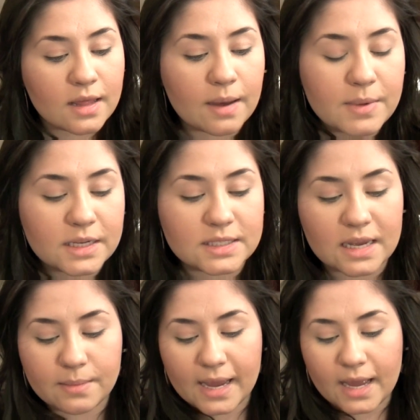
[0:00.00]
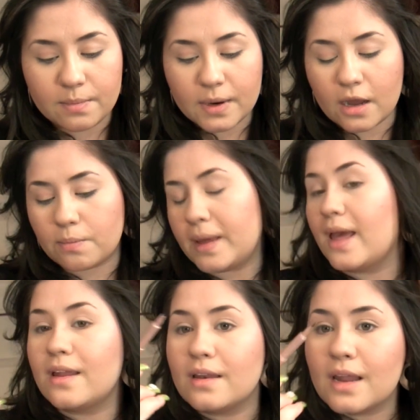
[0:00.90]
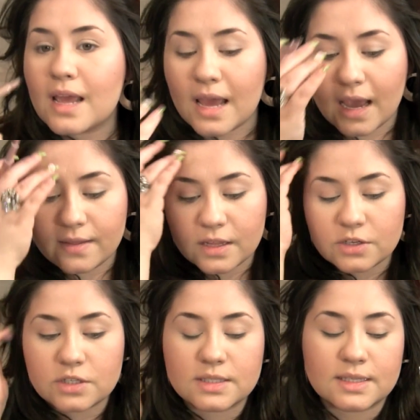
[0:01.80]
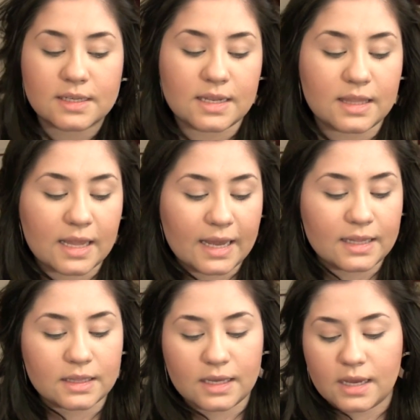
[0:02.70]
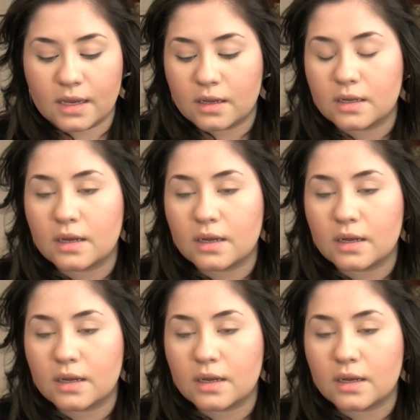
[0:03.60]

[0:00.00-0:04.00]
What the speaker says: I'm going to take my eyebrow pen and then just lightly